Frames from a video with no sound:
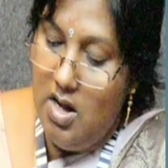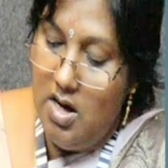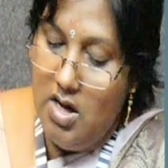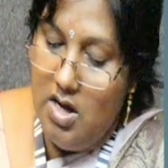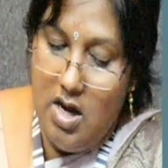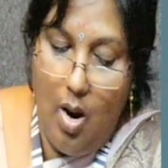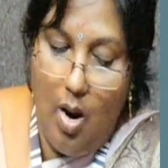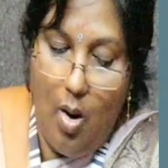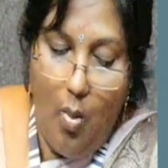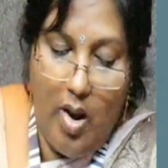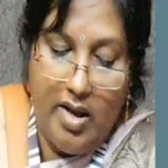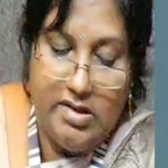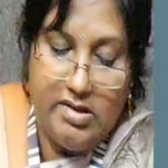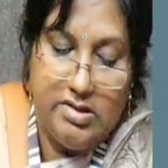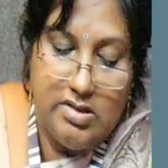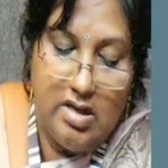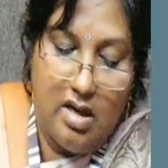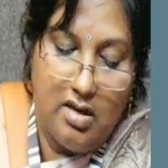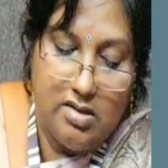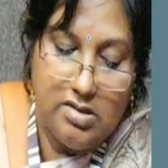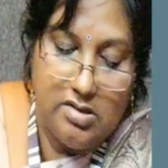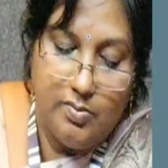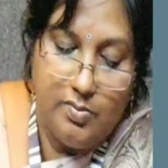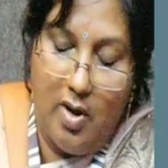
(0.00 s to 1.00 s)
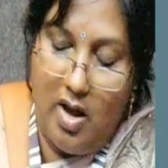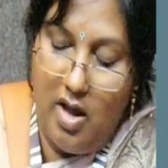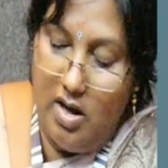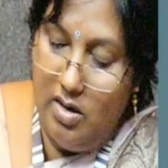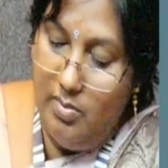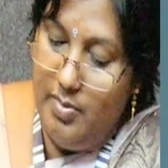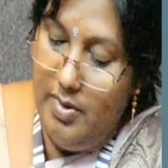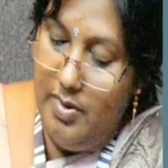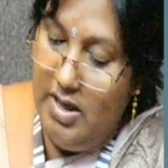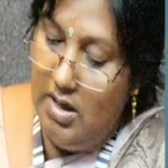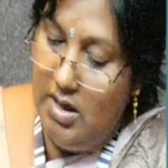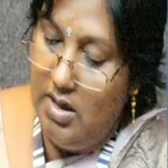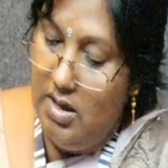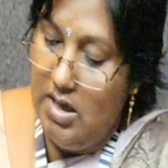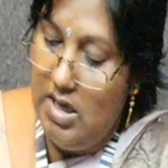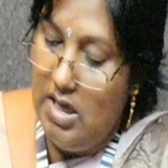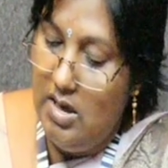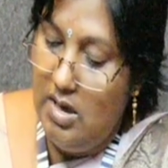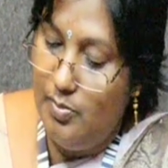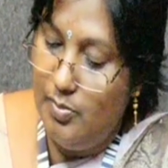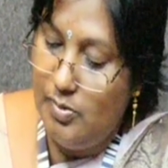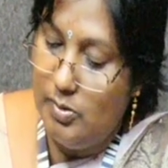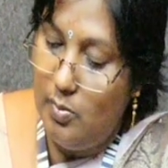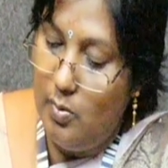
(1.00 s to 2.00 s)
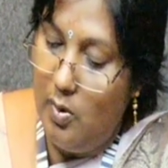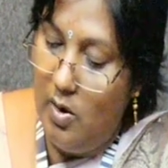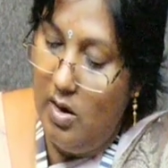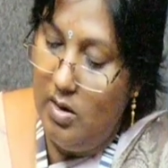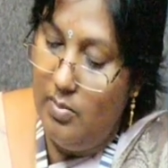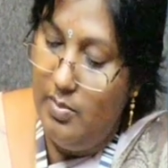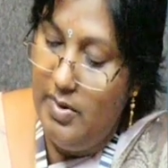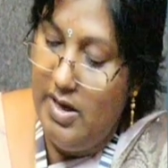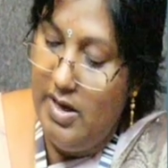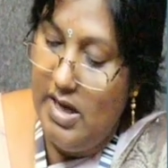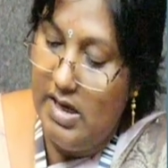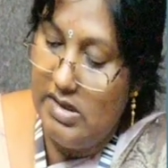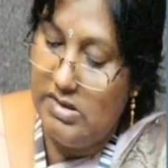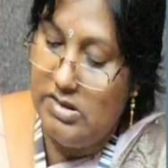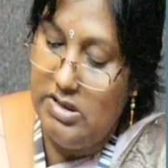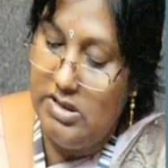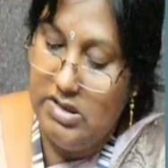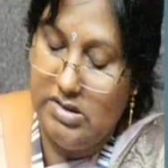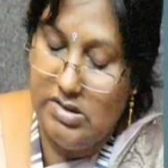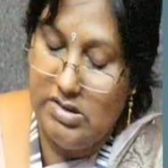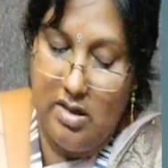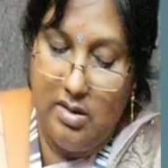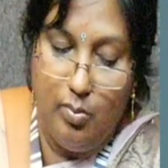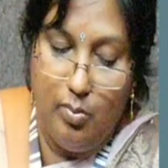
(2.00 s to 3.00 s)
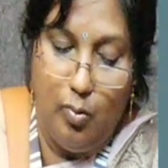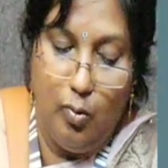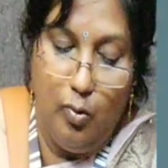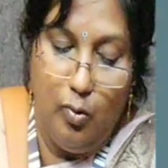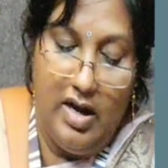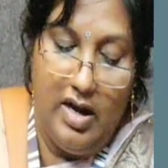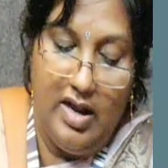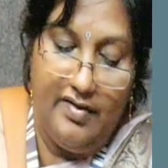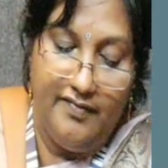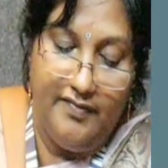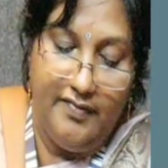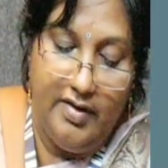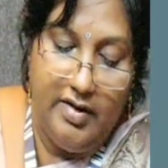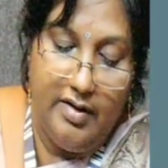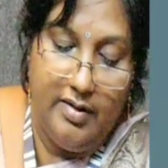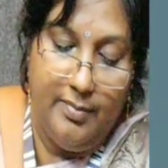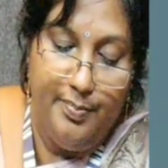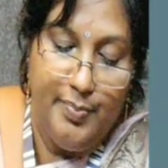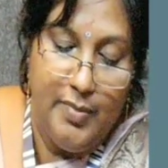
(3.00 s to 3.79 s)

Now I saw small b, keep small b as it is and move left.